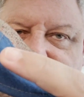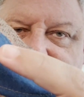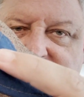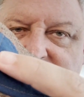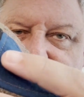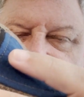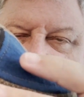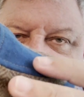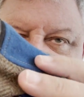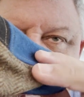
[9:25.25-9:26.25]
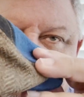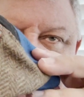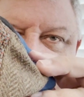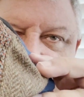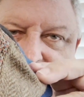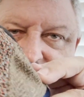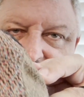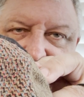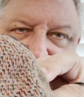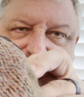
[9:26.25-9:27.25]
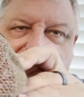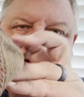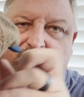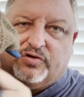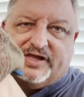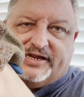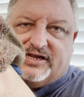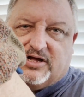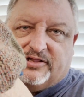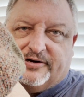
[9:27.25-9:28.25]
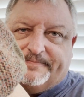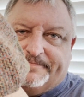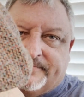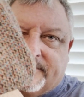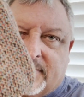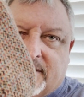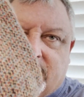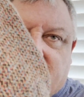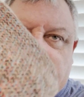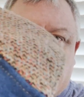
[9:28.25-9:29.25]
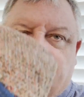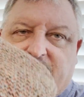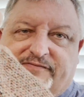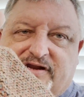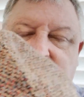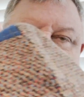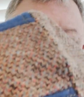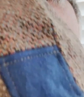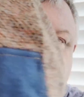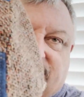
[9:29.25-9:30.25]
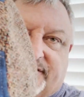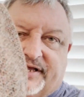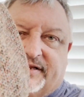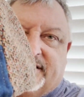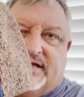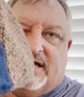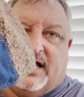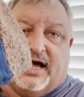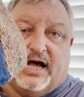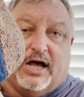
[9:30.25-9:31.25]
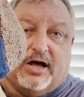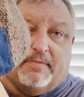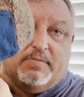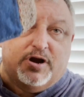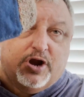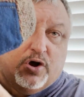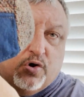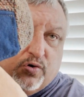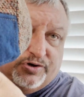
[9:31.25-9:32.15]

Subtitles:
the herringbone, you have that multicolor, and they even did a patch on it. No,